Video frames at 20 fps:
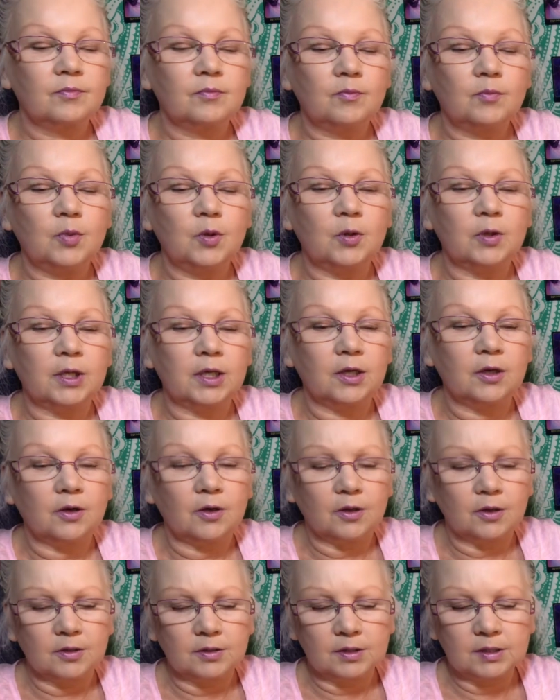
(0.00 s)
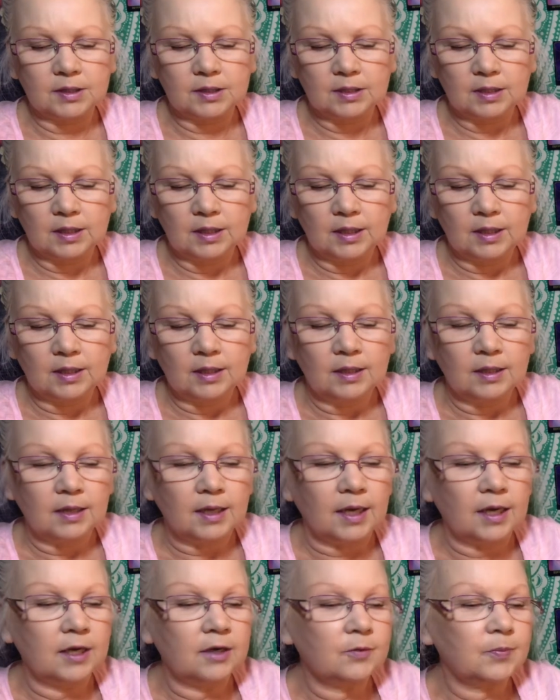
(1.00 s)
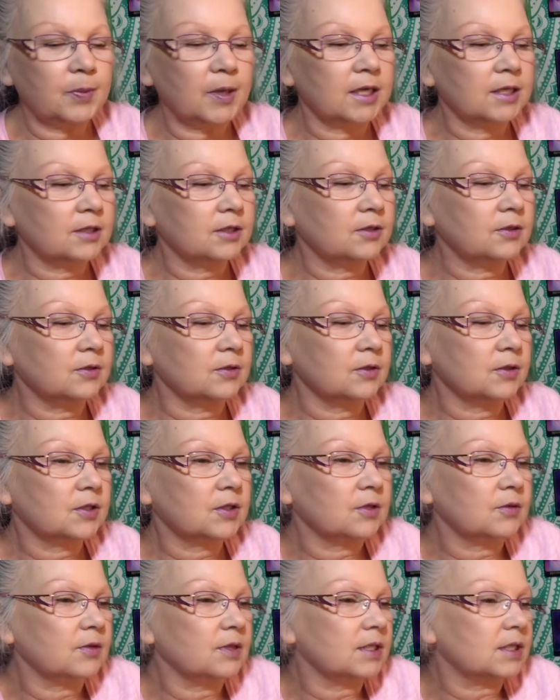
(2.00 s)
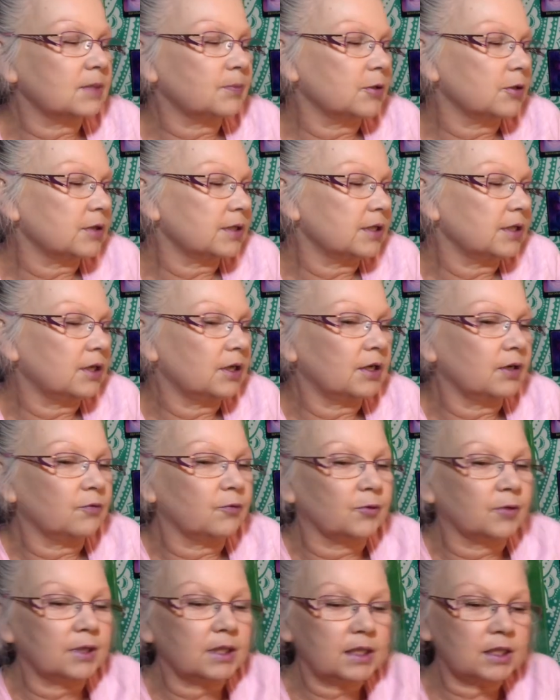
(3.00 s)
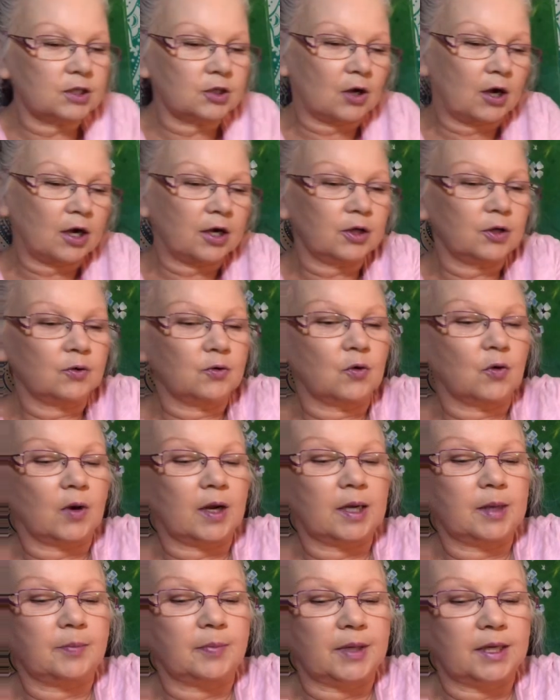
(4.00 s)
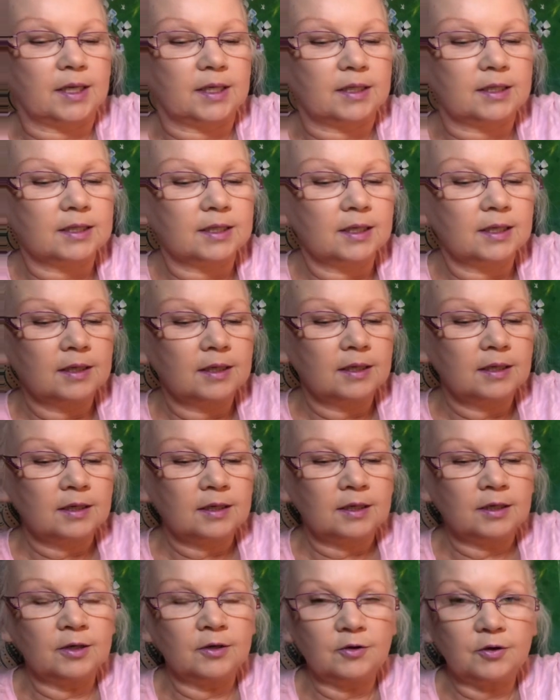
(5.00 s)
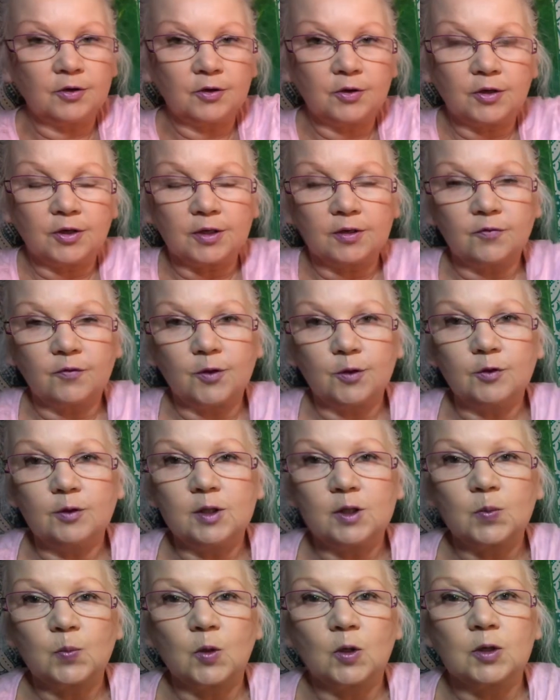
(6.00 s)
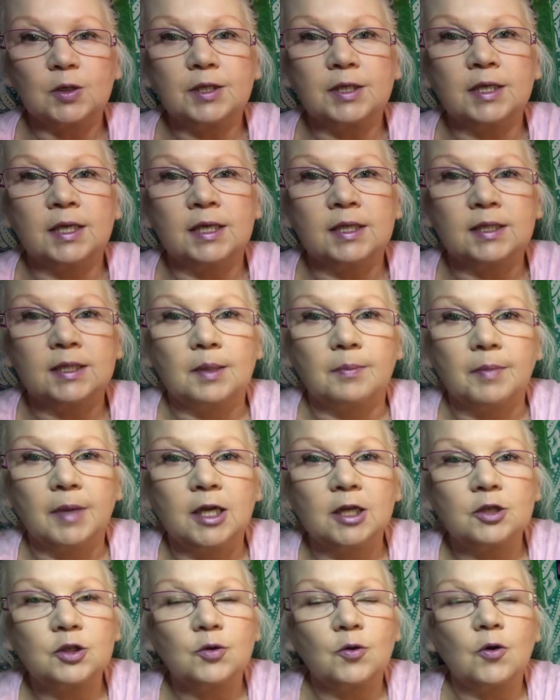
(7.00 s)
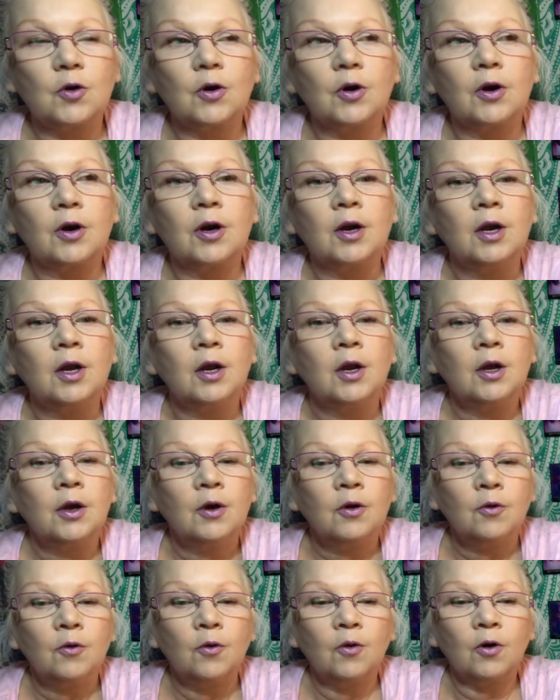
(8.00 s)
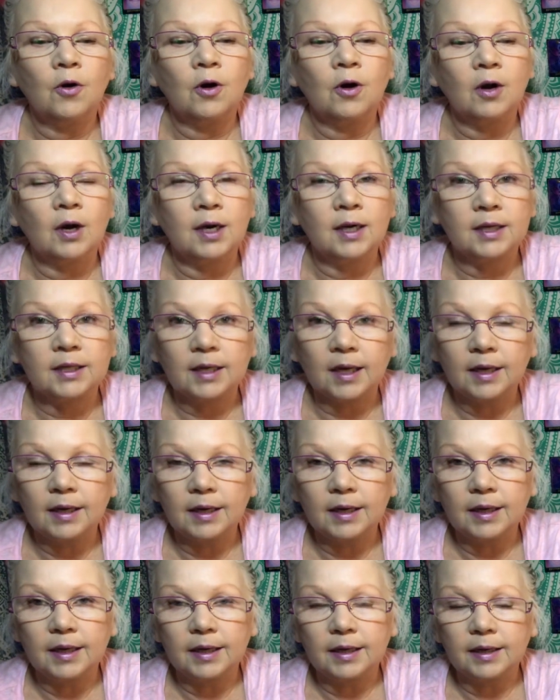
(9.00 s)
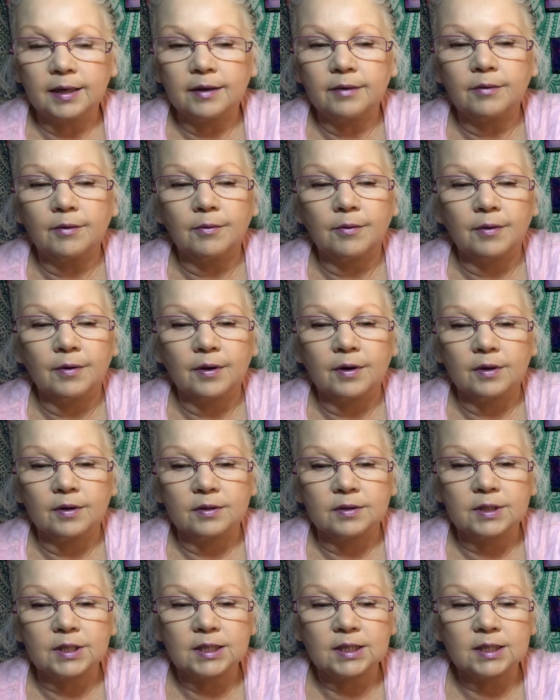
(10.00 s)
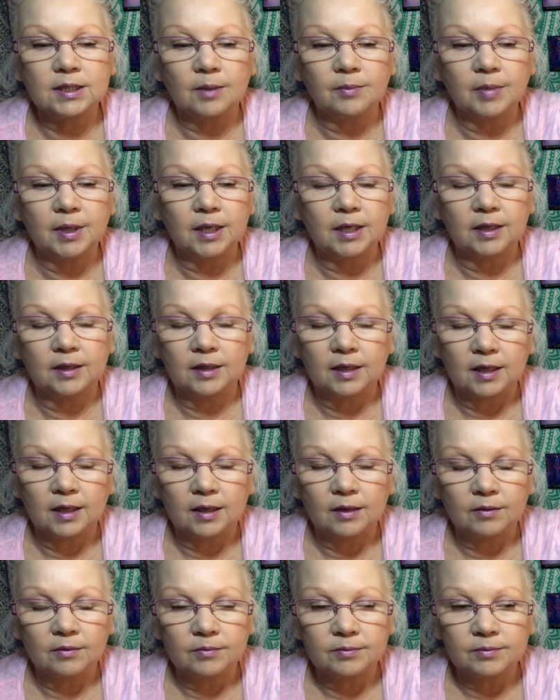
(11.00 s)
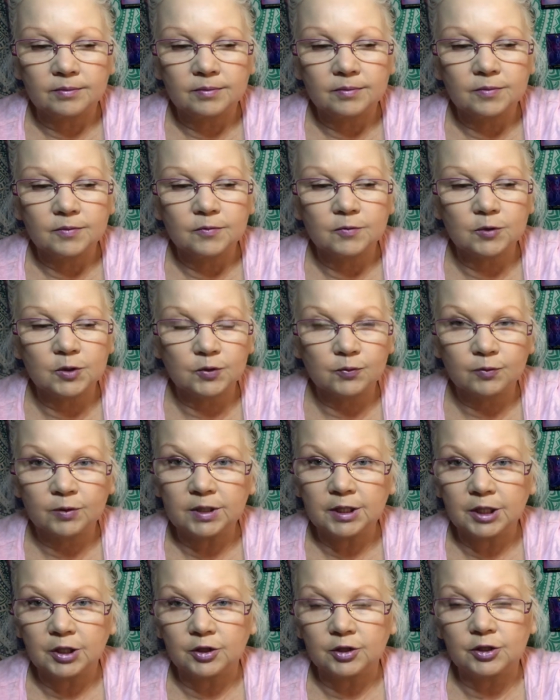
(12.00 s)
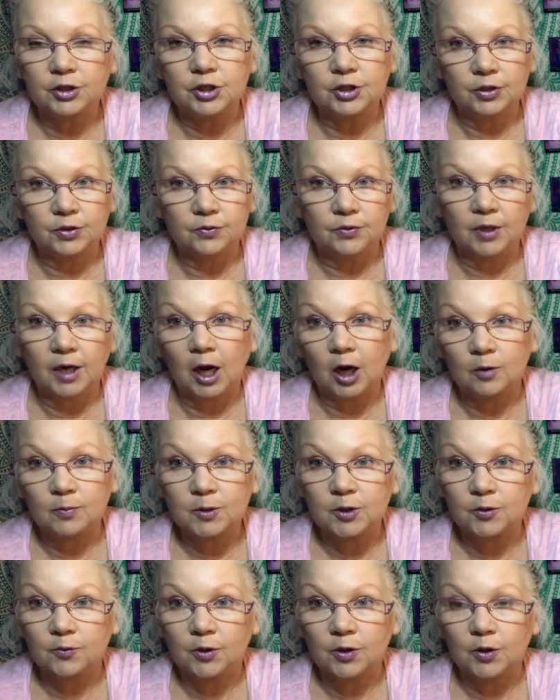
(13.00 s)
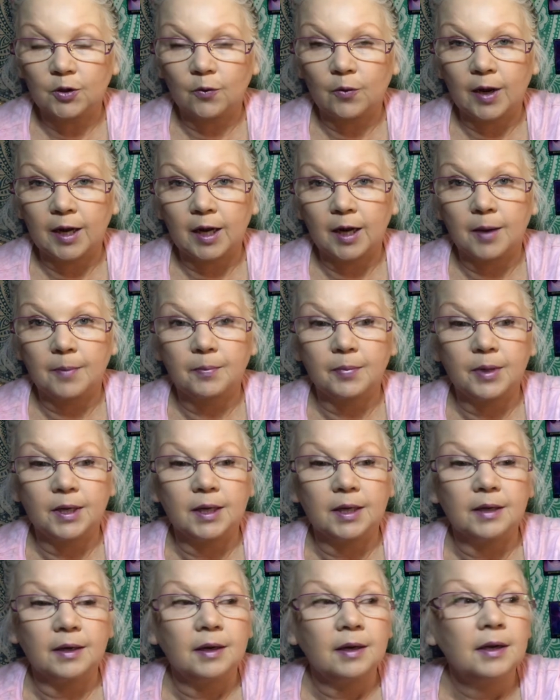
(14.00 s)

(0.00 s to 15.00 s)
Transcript: pulling cards. Eight of Pentacles. So this person could have really taught you quite a bit. You know, you could view this person as a mentor or a guide or just somebody that was really good to you and helped you on the way up. But